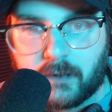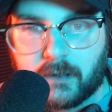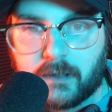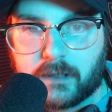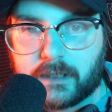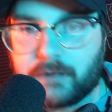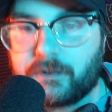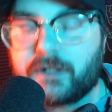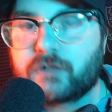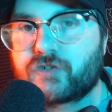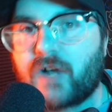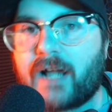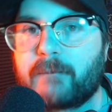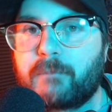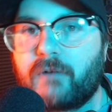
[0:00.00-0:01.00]
Guilty Gear
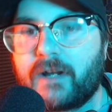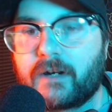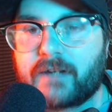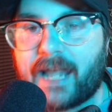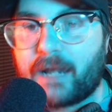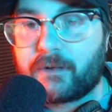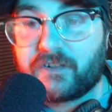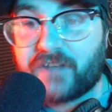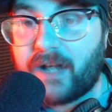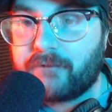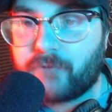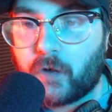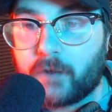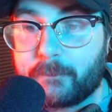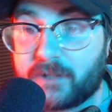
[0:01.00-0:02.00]
Strive player count is not
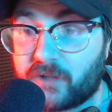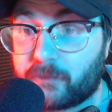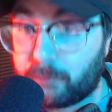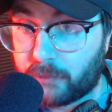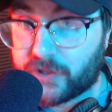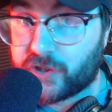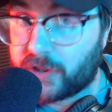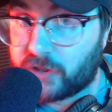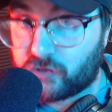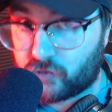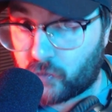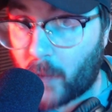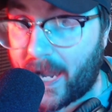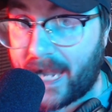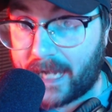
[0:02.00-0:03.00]
falling because Bridget is
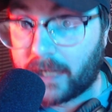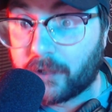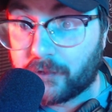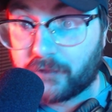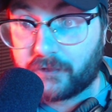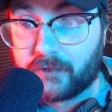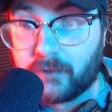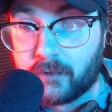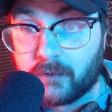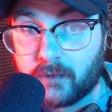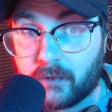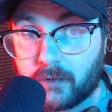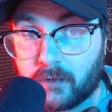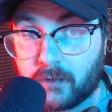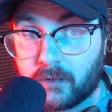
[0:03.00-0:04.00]
trans.
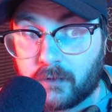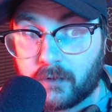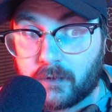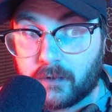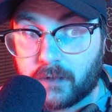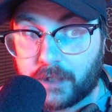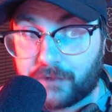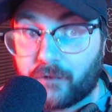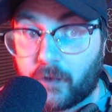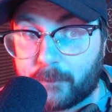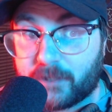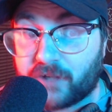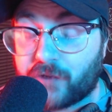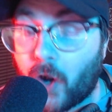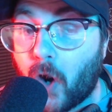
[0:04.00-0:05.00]
It's falling
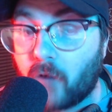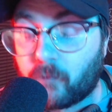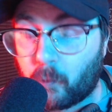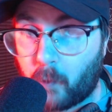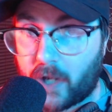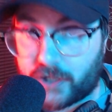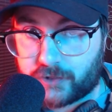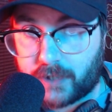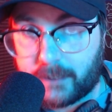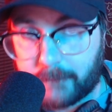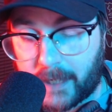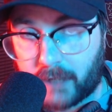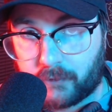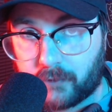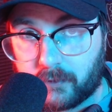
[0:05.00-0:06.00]
because Overwatch came
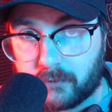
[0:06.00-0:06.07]
out.